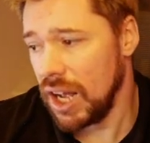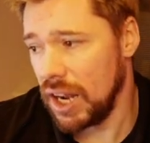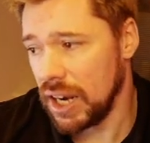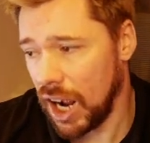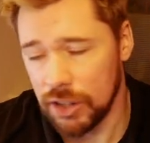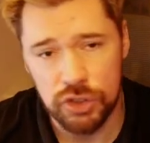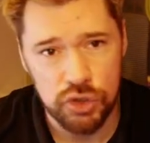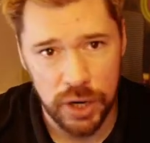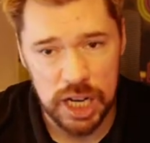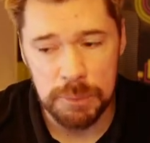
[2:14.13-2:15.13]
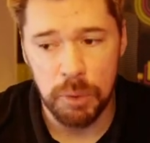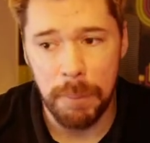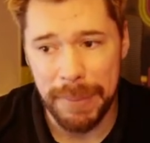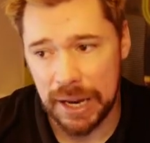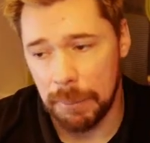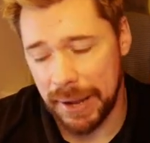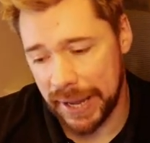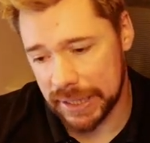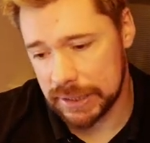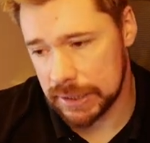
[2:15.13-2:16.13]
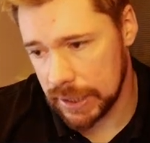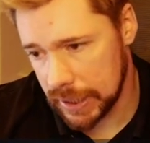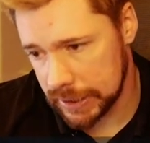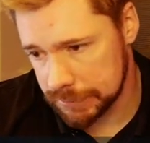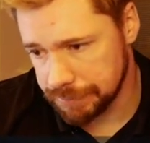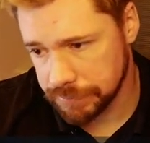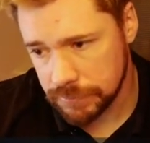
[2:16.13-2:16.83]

an untradable Mega Pack. Um,